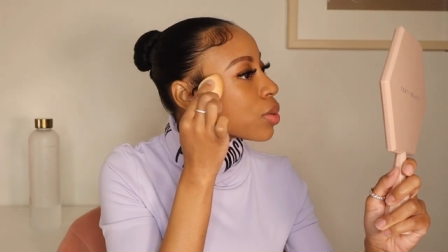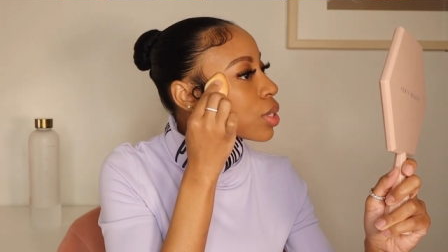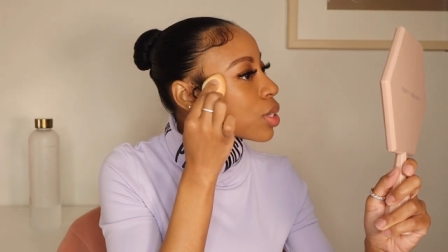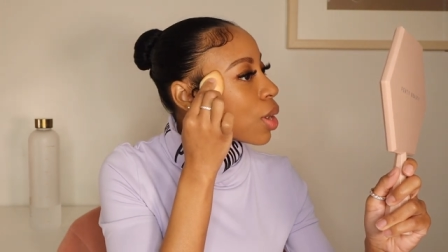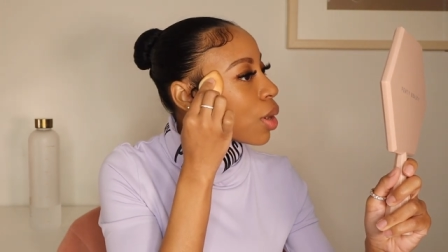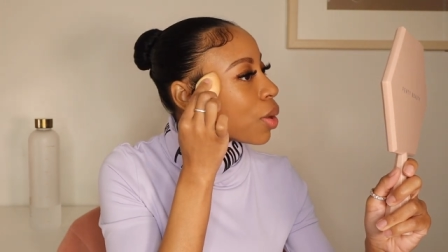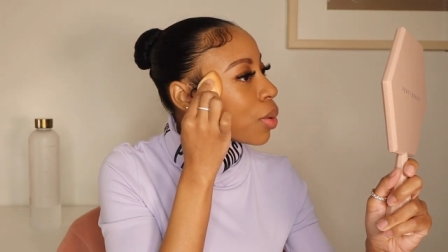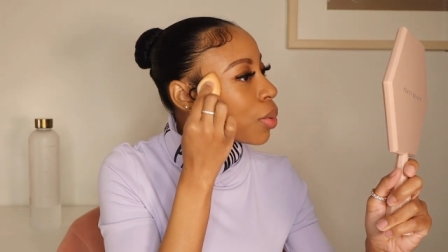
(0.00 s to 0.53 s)

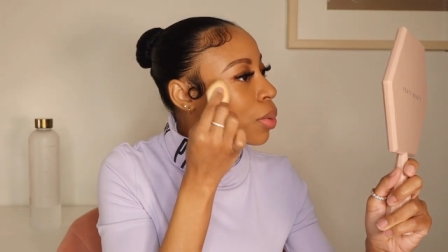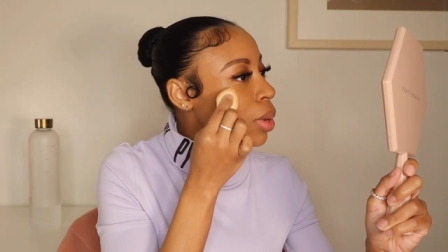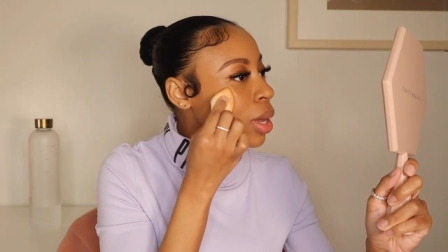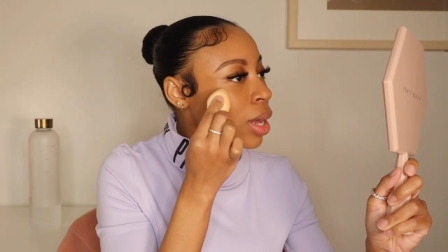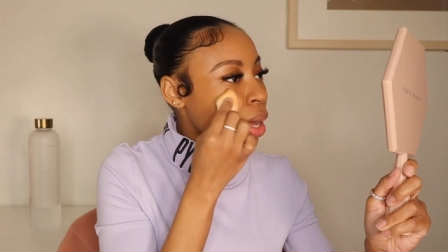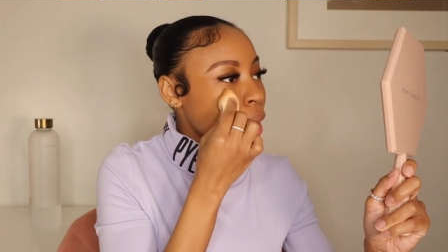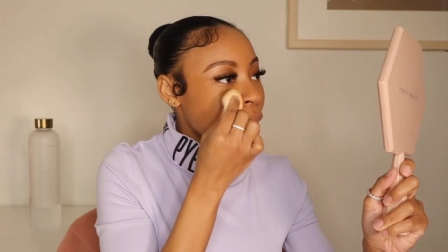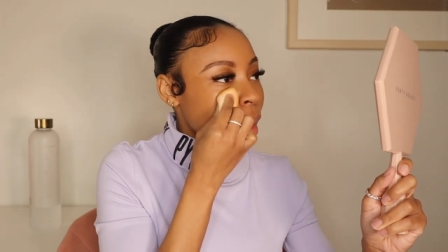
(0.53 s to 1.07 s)
So
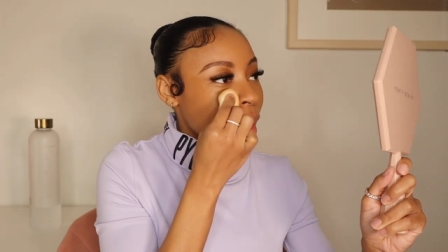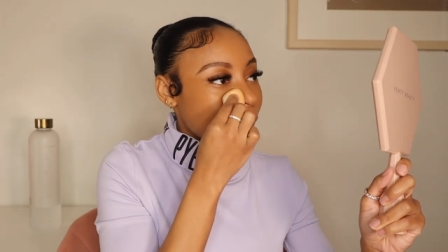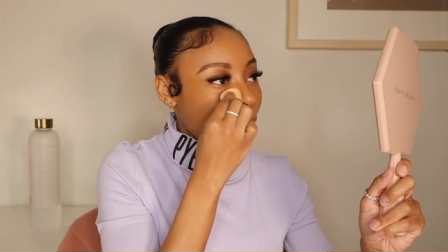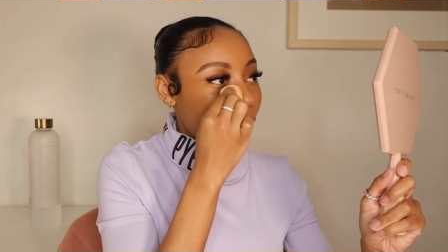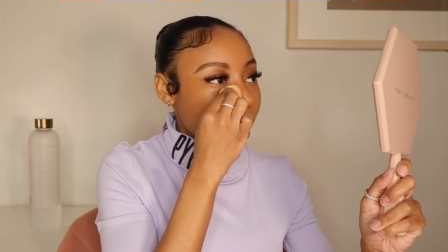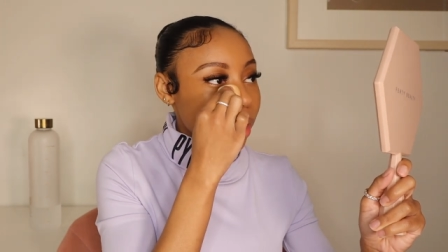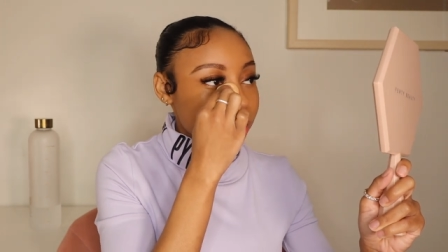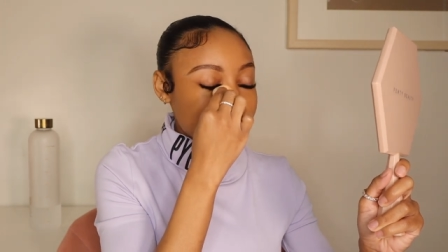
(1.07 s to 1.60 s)

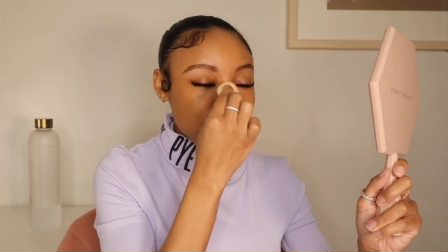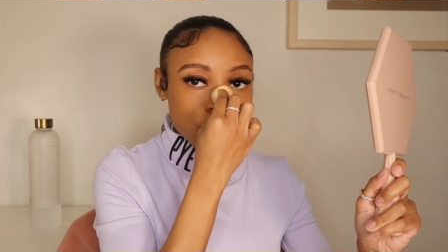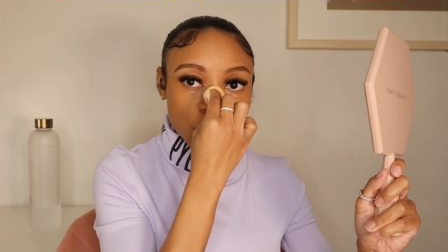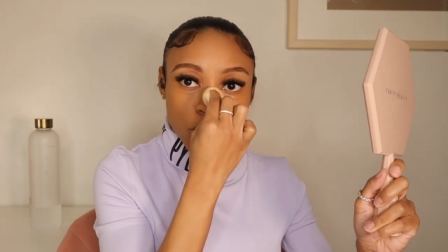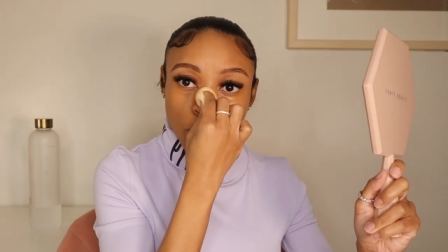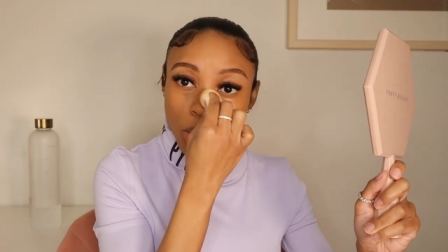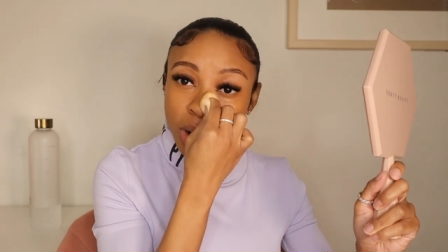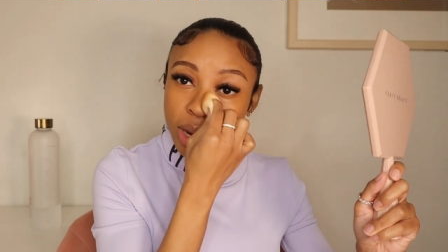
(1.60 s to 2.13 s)
I
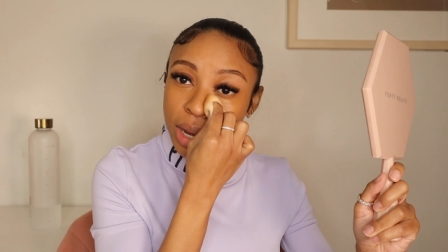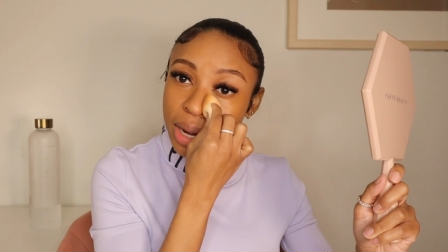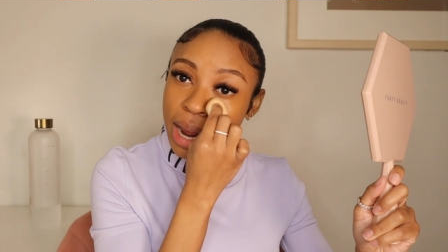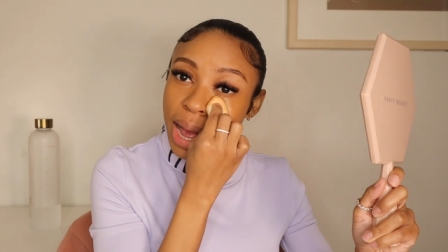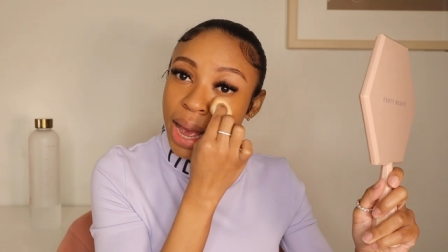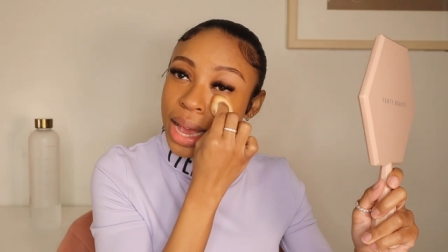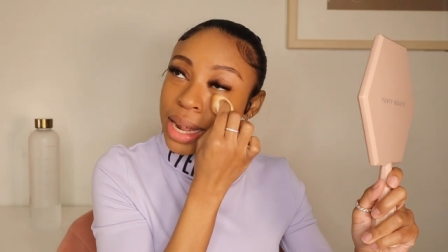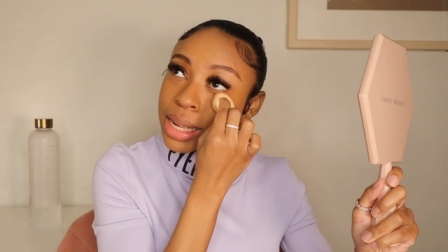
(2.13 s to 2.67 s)
continued working
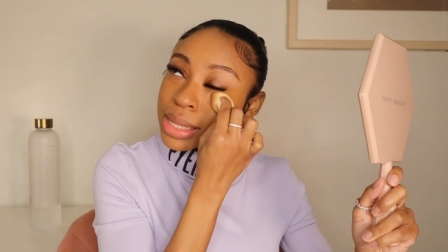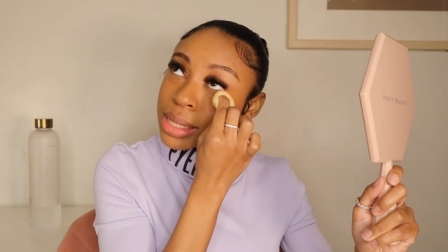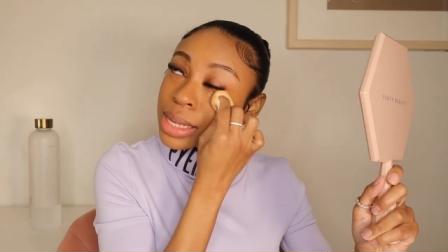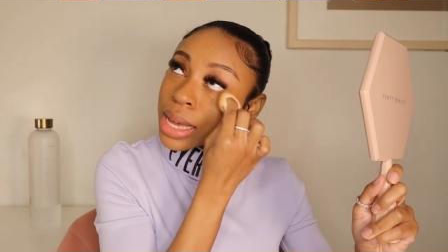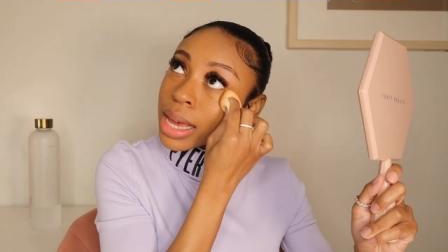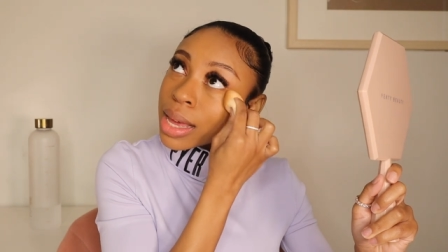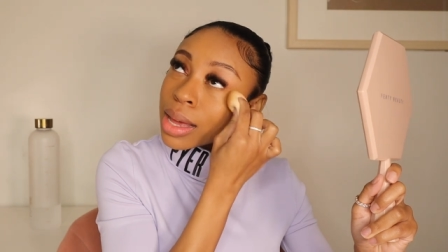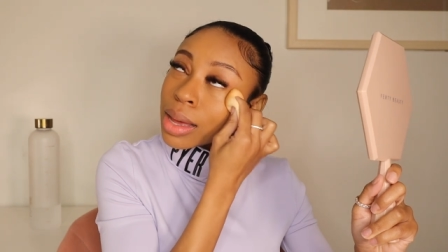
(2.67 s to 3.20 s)
at
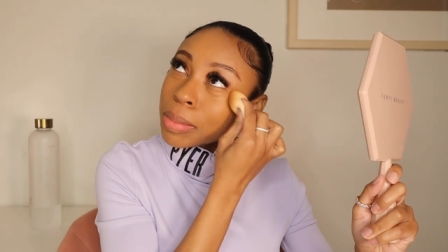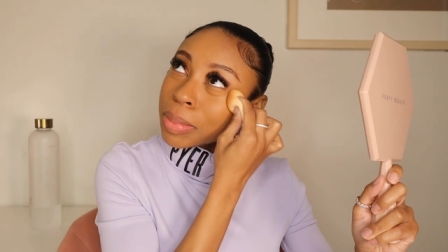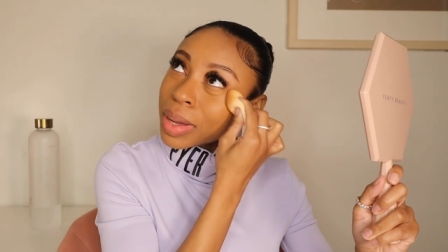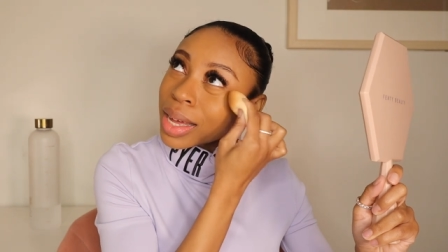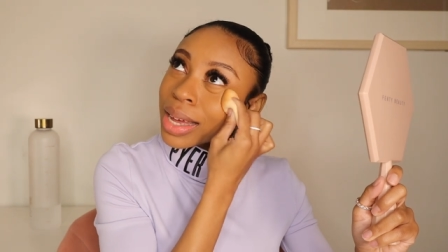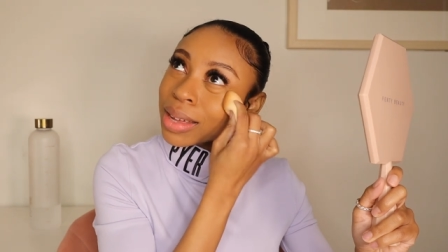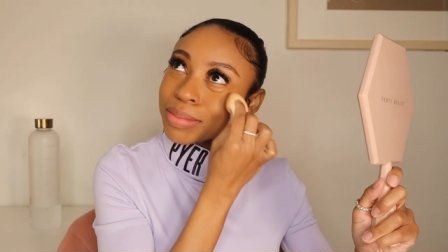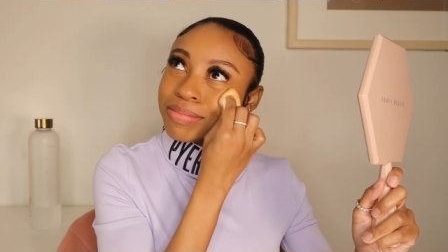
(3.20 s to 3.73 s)
ADT,
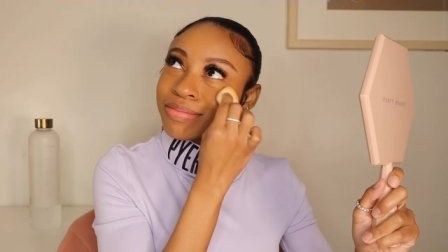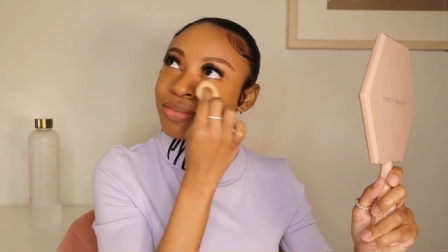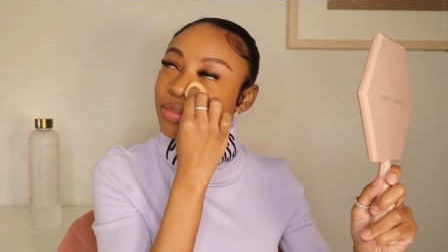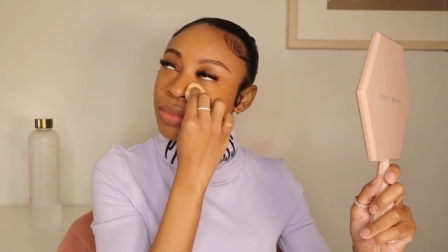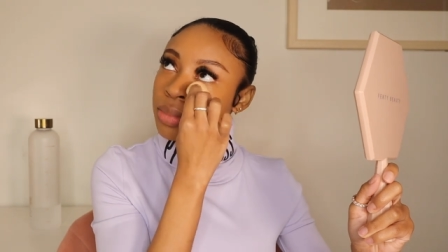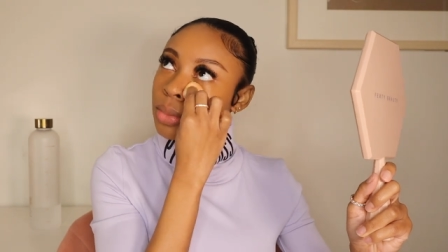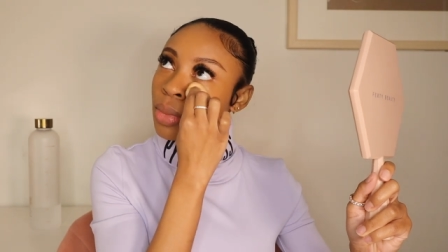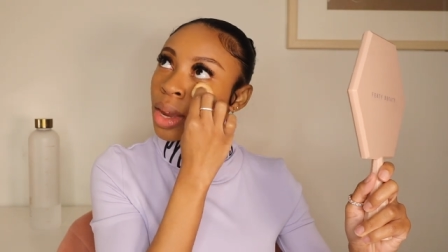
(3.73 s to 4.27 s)
but
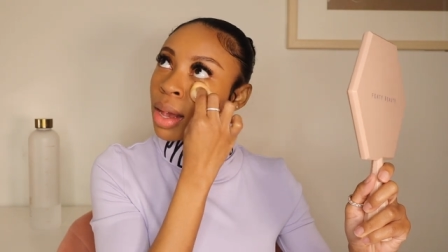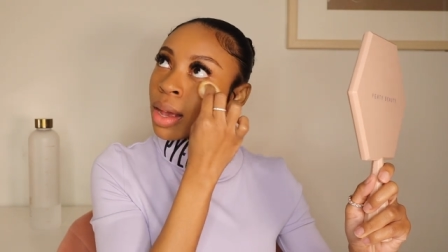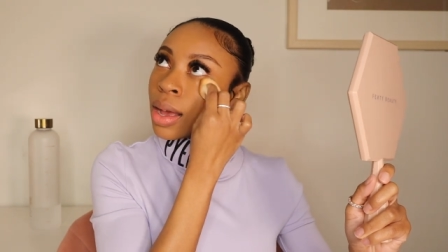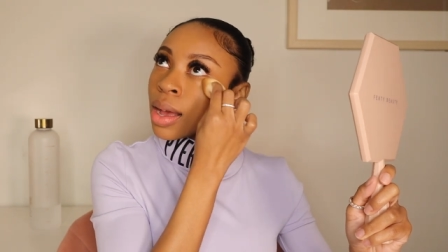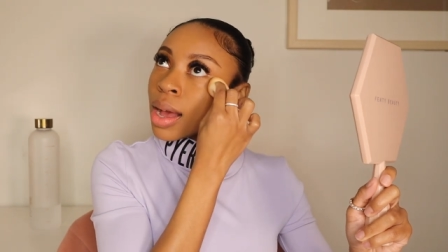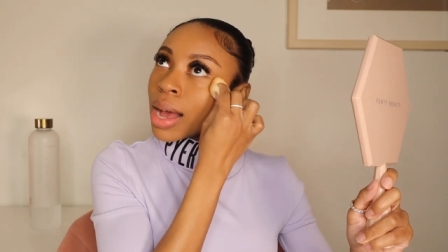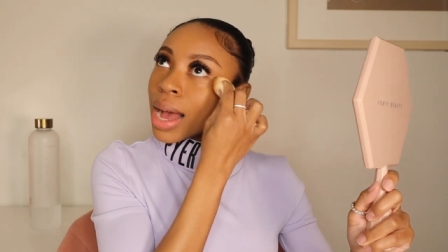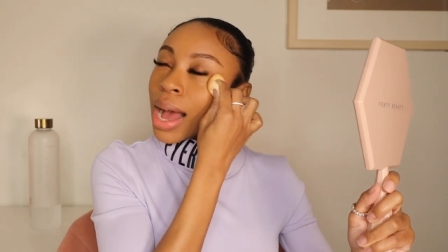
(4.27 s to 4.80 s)

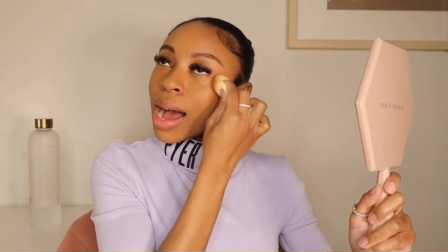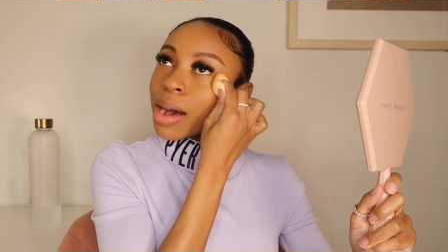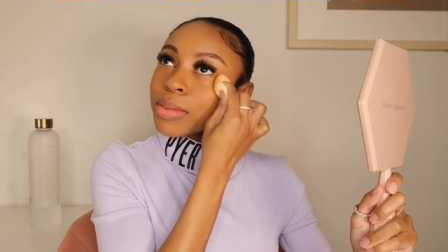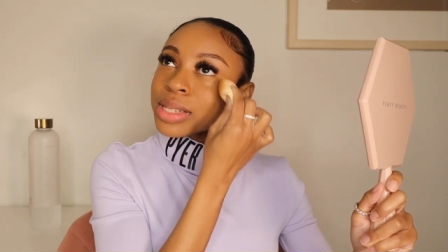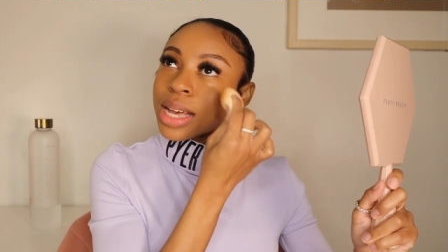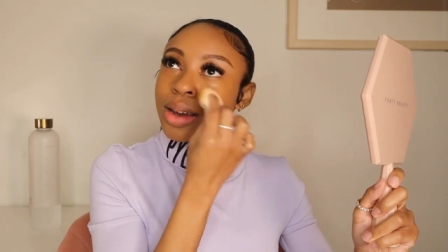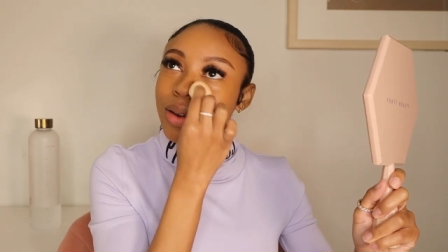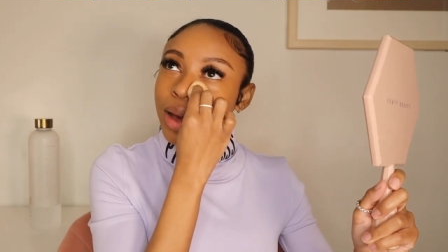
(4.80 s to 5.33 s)
I
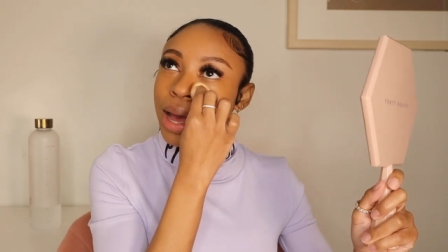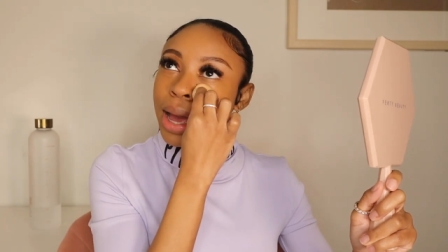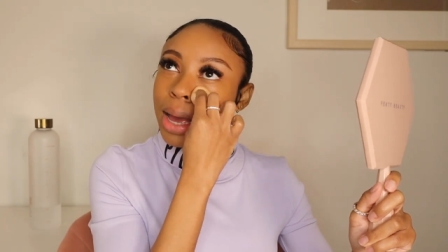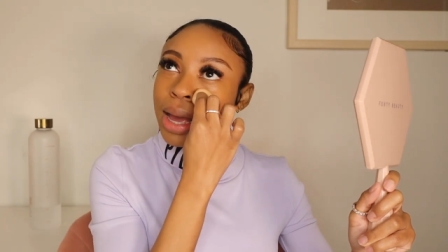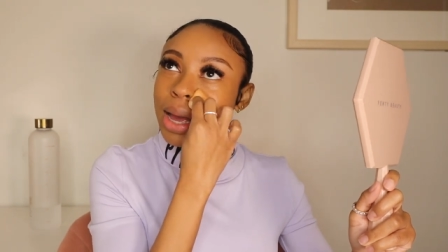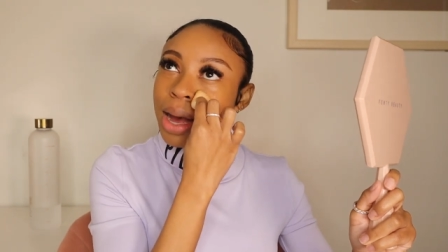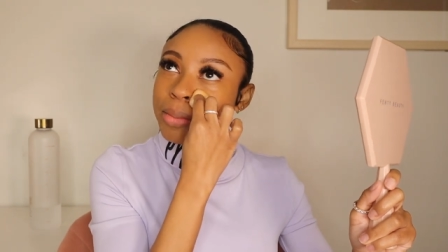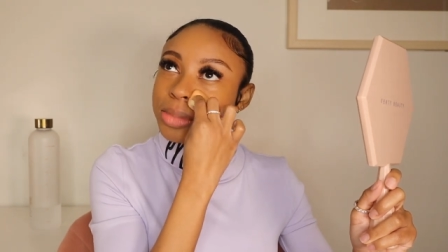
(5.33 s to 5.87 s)
was like,
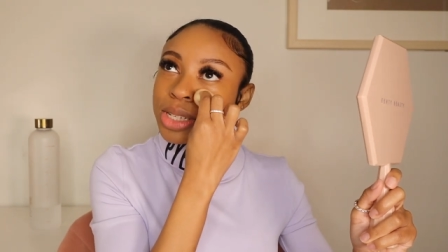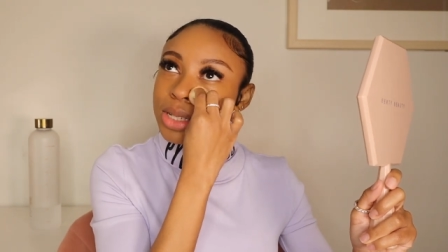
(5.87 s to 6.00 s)
okay, I'm